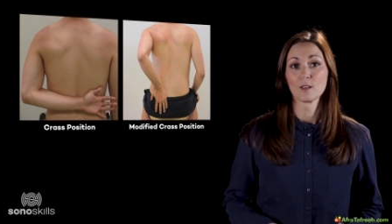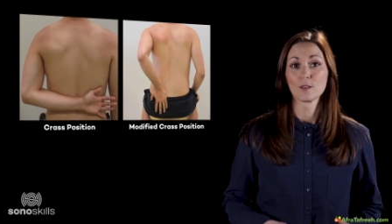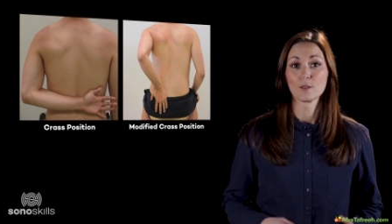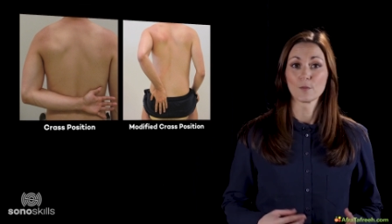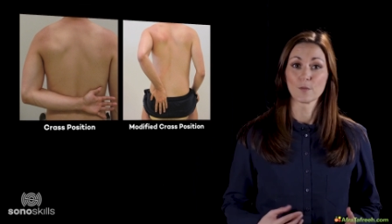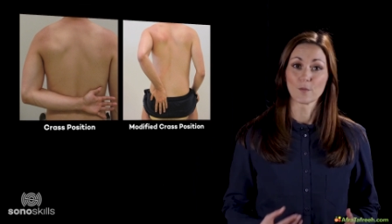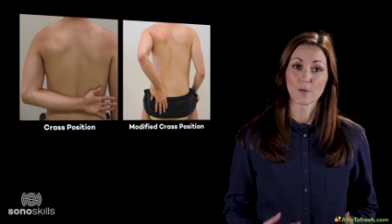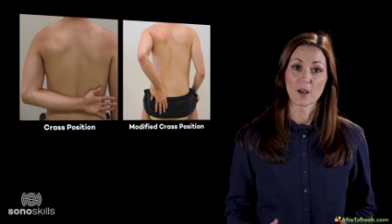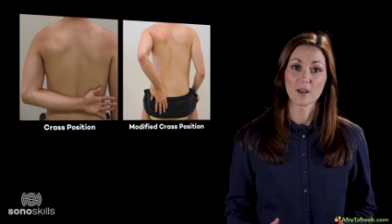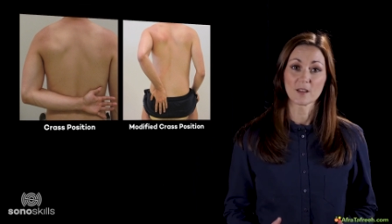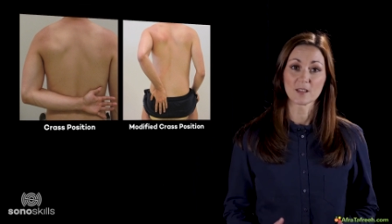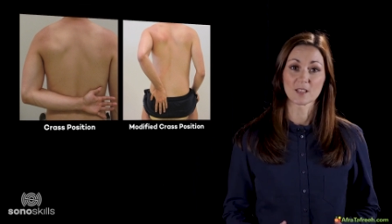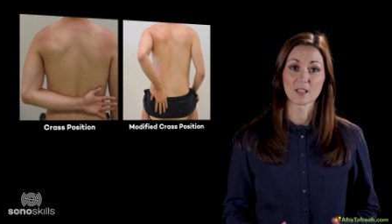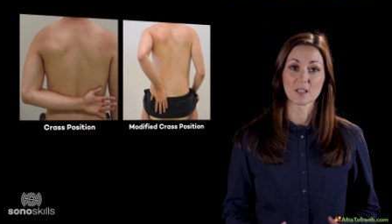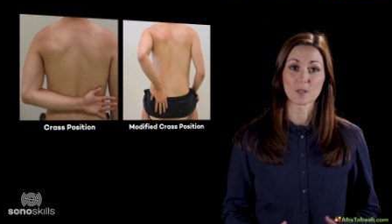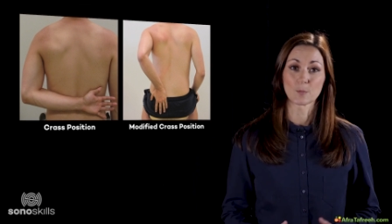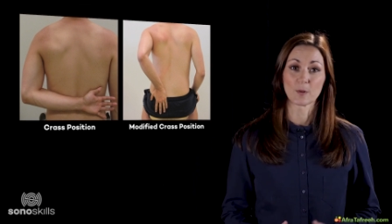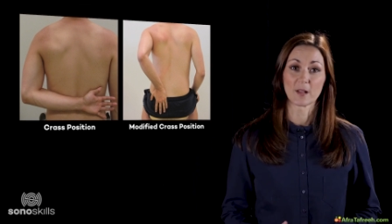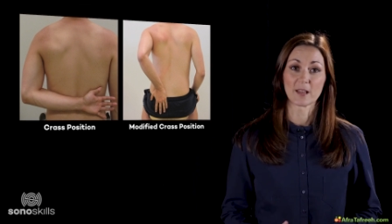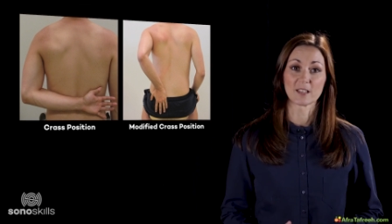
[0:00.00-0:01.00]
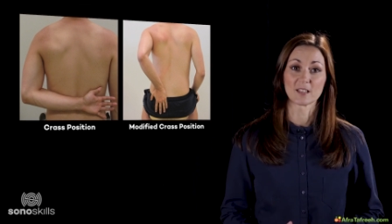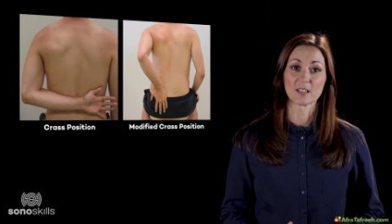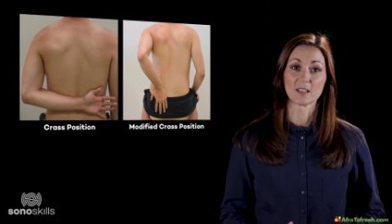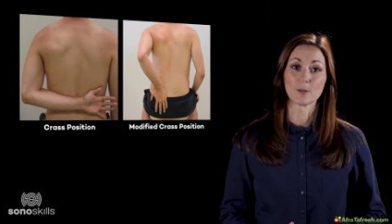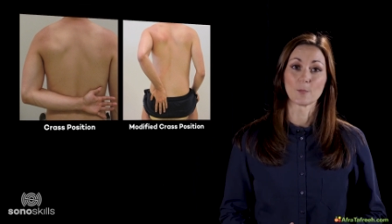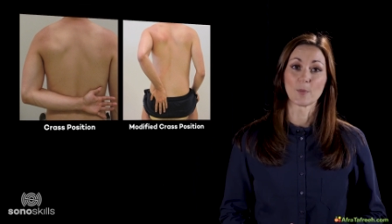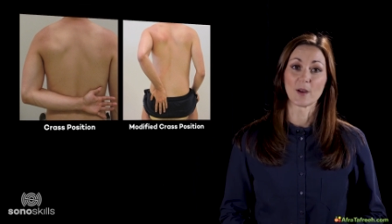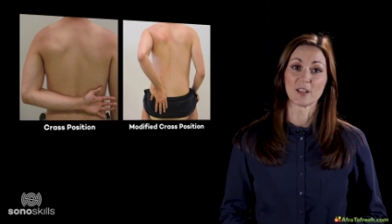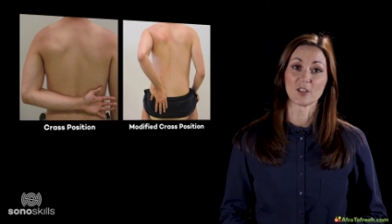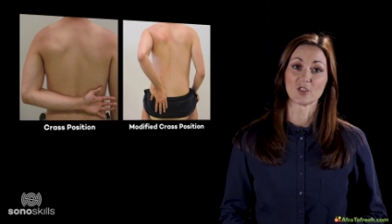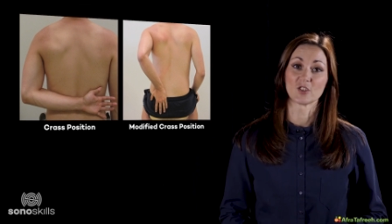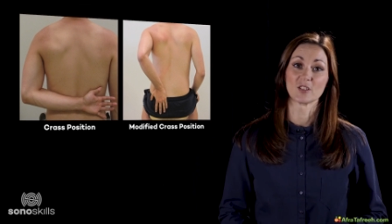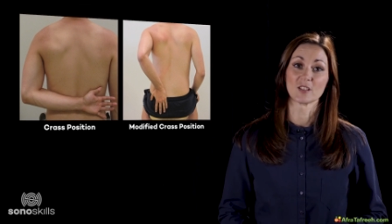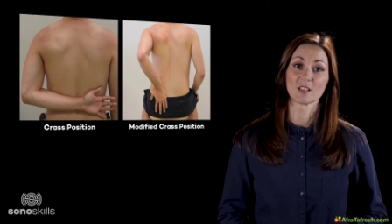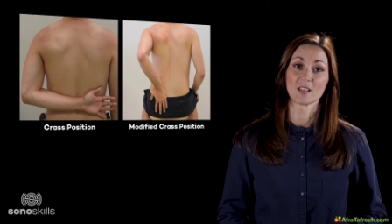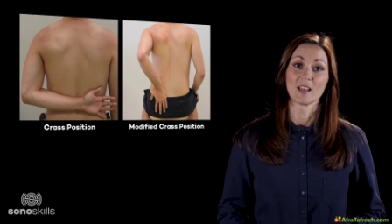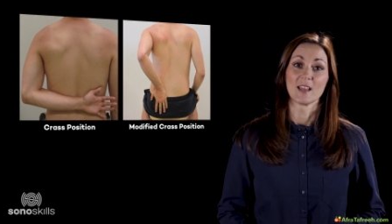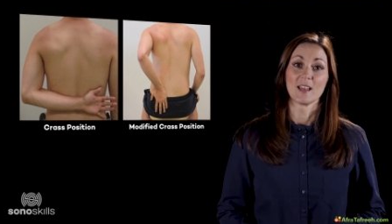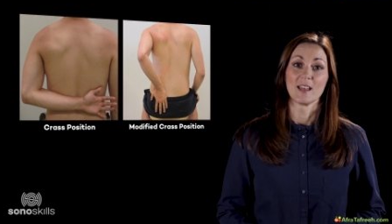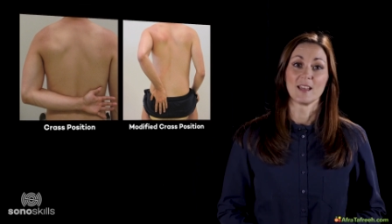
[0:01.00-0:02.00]
The first is placing the
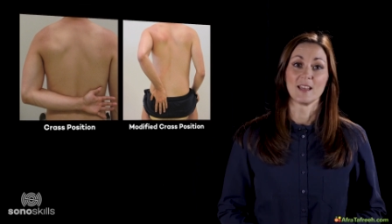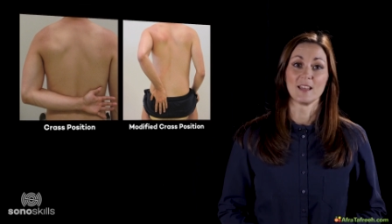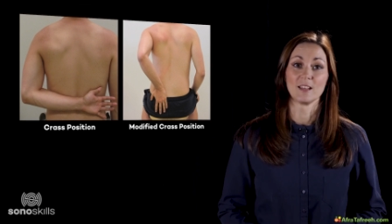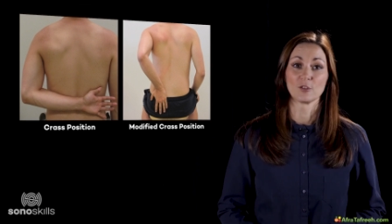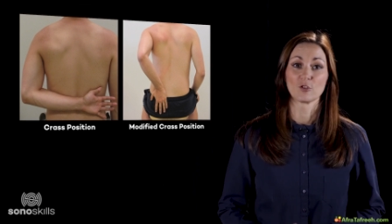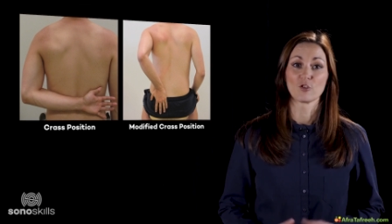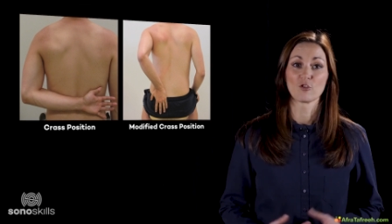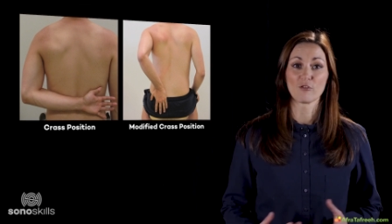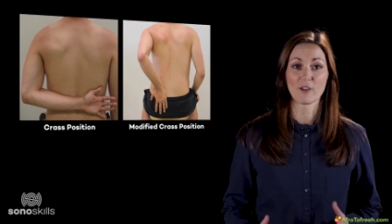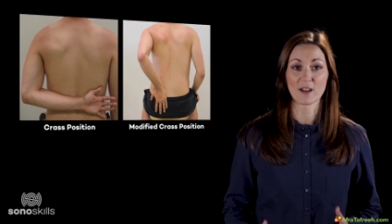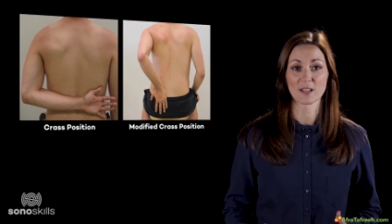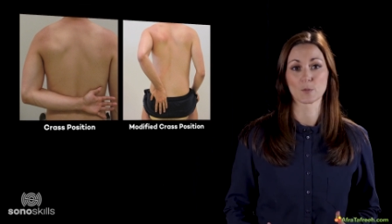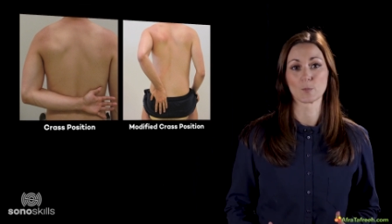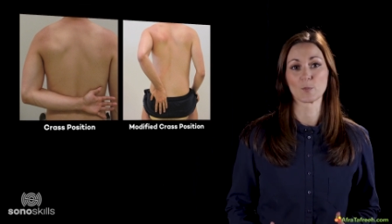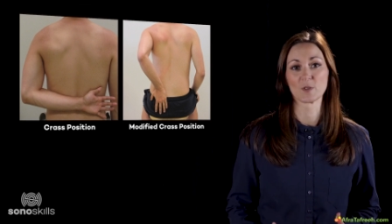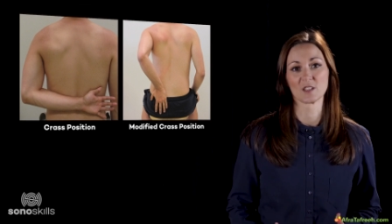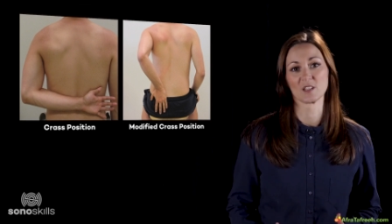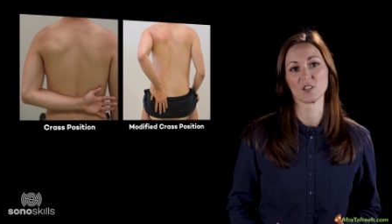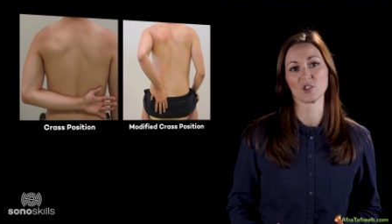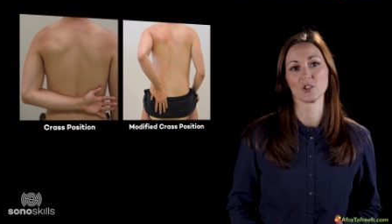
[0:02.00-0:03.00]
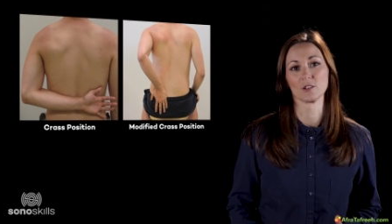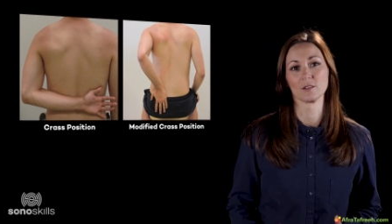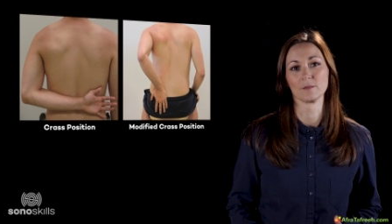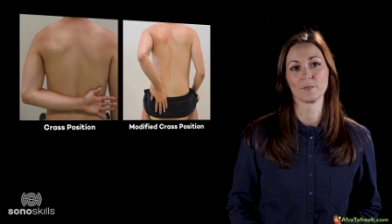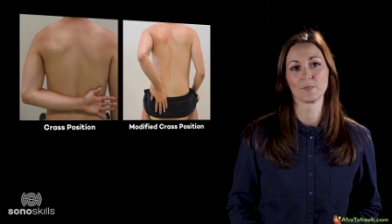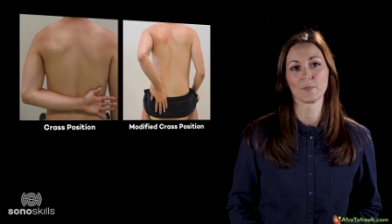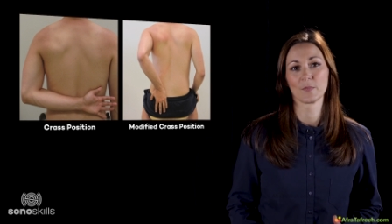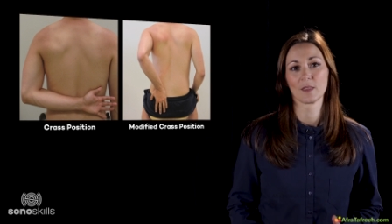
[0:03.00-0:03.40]
patient in cras position,